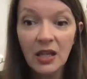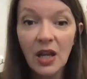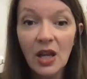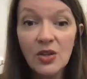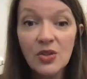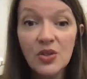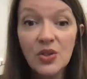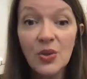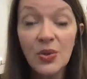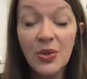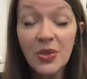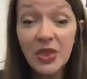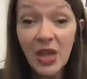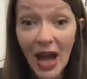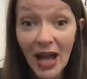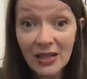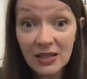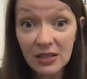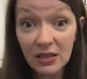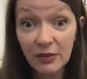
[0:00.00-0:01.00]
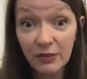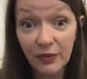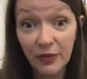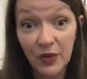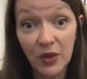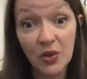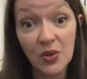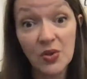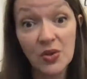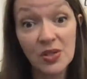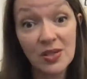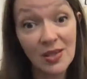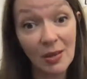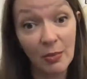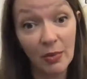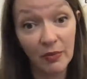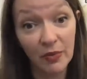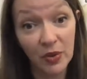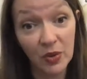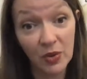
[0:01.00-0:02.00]
So that confused some
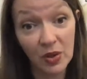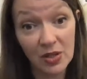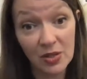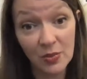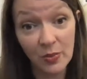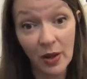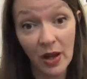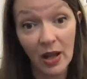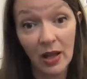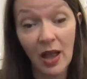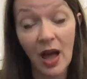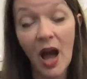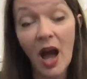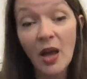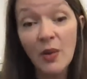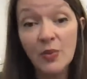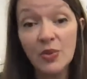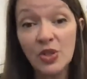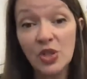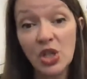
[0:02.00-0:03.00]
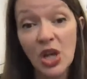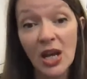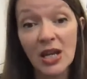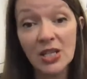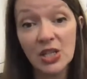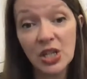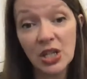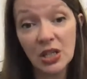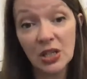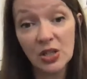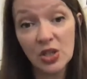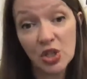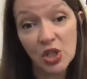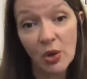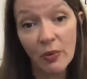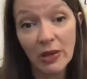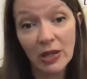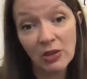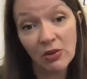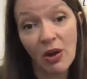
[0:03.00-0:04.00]
of you as well. I was
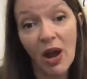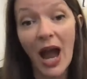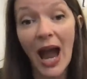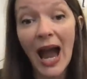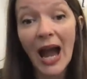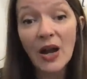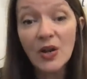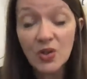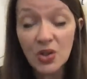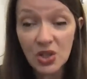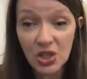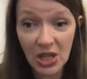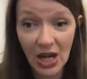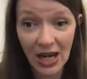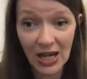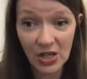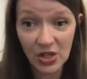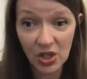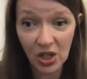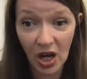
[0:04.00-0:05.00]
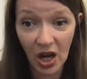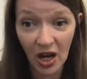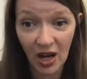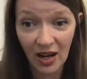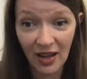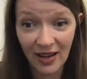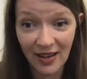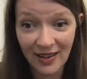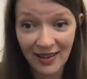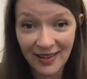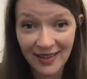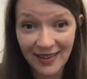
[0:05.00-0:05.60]
showing you how to change color